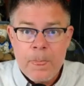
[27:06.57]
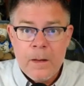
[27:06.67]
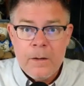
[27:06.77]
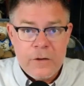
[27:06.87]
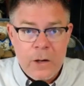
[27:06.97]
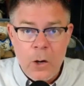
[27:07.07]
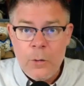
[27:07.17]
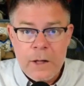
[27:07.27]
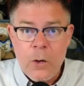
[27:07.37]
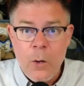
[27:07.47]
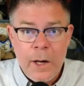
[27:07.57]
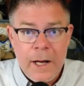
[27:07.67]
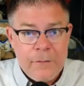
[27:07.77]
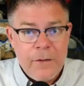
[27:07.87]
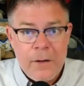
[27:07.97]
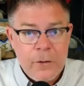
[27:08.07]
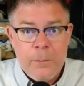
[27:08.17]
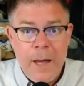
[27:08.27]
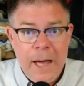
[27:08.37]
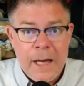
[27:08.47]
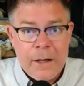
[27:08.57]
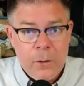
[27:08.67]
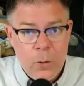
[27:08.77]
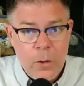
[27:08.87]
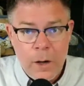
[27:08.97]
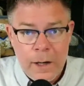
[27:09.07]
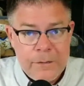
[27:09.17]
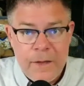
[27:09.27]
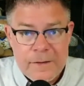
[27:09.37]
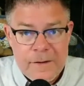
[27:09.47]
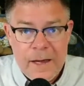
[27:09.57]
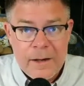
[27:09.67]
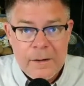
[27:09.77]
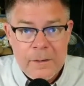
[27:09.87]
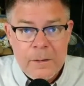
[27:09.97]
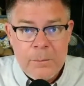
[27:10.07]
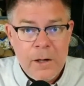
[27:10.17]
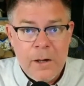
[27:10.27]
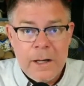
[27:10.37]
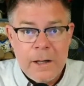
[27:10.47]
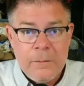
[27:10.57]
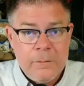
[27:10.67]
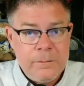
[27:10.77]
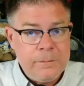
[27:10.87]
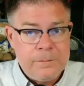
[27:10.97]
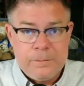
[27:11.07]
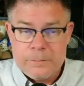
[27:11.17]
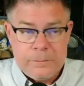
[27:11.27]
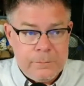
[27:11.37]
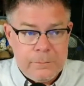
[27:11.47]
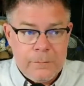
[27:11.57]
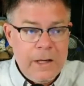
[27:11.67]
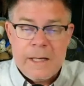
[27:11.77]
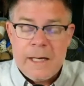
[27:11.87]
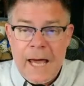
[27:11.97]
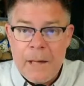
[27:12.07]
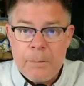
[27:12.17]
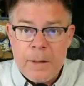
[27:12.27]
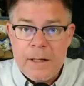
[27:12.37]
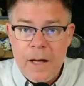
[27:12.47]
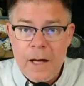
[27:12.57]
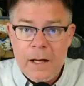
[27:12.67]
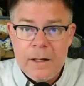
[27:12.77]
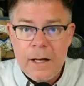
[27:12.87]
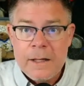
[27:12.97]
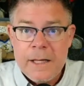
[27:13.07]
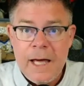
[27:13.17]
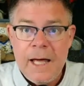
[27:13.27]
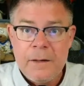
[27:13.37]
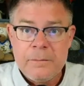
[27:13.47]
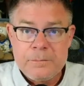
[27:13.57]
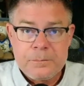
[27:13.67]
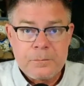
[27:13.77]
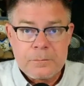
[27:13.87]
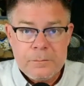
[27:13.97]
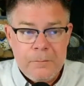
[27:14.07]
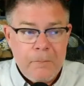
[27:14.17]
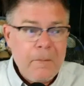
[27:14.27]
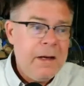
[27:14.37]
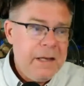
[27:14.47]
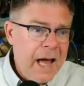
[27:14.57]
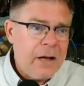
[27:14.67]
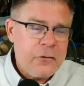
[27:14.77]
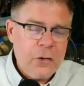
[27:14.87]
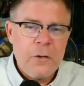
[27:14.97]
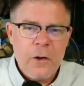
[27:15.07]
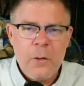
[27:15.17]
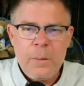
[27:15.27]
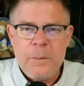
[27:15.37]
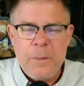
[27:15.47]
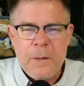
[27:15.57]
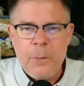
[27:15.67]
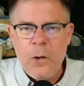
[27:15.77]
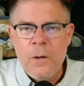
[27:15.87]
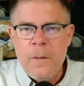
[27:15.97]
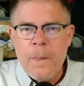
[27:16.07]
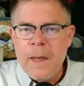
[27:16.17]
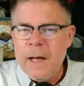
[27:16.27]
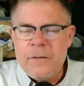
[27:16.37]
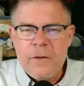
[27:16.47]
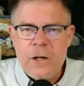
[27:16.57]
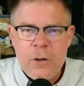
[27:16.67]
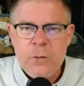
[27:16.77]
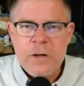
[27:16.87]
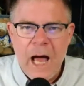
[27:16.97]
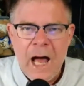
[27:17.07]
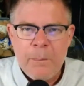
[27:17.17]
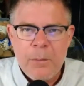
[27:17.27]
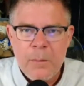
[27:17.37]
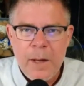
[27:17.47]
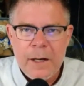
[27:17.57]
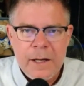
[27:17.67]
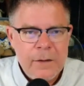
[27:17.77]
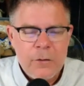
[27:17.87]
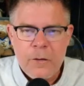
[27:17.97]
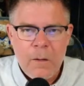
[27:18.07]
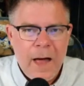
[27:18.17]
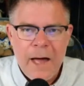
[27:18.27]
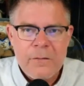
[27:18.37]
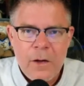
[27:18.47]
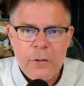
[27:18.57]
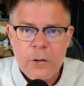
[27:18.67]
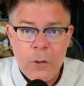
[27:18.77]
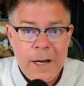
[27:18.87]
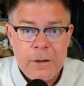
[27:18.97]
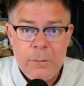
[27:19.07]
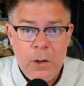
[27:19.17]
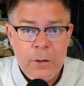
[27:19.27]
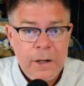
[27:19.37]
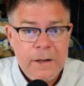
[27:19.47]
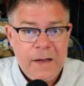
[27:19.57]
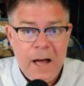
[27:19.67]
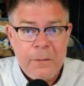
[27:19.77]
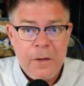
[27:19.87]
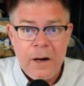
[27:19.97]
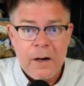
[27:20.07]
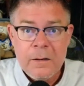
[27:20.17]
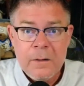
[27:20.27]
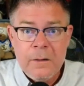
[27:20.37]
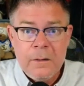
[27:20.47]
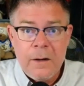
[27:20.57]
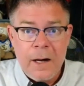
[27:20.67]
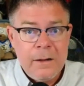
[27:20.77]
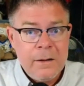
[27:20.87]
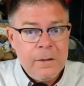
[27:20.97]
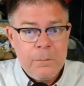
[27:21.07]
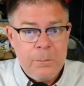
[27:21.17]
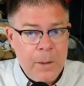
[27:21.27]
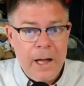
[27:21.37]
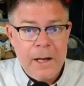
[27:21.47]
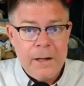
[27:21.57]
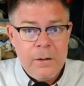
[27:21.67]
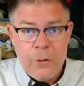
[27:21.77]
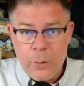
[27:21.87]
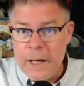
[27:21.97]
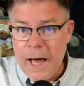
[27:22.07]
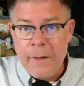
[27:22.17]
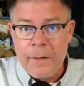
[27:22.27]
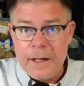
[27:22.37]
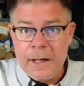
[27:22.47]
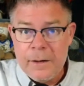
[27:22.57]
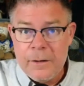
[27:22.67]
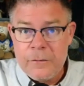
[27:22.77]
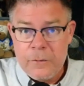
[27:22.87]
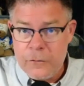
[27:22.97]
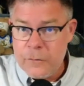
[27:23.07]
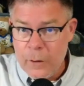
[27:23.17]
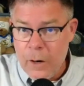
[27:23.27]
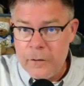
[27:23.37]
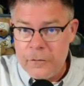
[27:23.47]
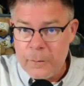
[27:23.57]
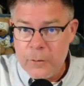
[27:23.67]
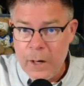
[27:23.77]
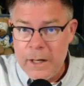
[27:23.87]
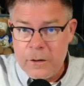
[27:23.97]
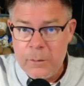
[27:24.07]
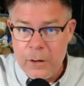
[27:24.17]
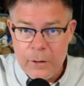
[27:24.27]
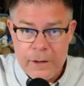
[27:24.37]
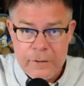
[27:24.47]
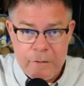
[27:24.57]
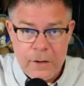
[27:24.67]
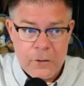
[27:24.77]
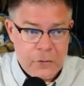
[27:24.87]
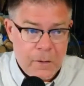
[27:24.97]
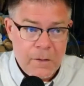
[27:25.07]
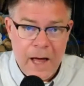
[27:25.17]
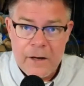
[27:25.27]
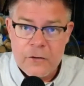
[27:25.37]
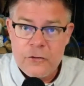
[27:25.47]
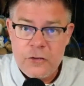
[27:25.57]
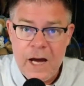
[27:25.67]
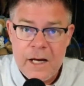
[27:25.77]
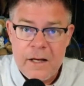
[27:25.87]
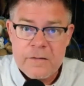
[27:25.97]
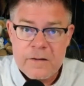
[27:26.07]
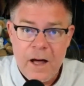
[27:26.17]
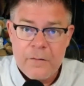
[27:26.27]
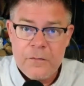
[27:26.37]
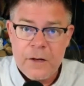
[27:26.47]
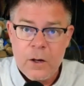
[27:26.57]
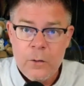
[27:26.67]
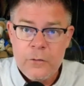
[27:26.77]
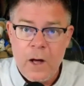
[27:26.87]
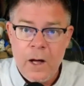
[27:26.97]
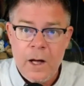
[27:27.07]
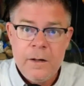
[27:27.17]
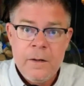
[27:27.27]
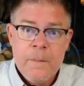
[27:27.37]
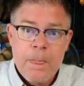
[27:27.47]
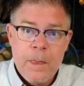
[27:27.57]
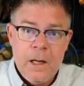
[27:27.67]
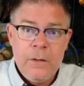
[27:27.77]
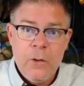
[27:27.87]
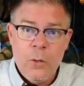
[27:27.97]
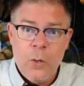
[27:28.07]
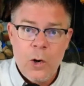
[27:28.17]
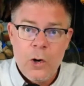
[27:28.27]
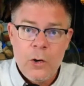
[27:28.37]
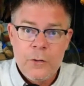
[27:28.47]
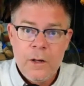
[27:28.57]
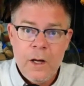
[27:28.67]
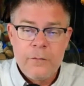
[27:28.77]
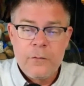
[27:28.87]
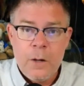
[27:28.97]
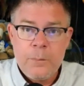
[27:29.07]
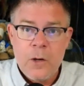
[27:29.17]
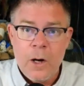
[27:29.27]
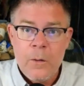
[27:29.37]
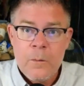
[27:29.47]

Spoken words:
It's the only coin I've ever made. All right. That's it. Period. It can't be done again. Yeah, sure. There'll be people, and it's a huge compliment. And there's a lot of other great communities out there, right? But the reality is there are some great communities that there's a lot of shady stuff that goes on in the world of crypto.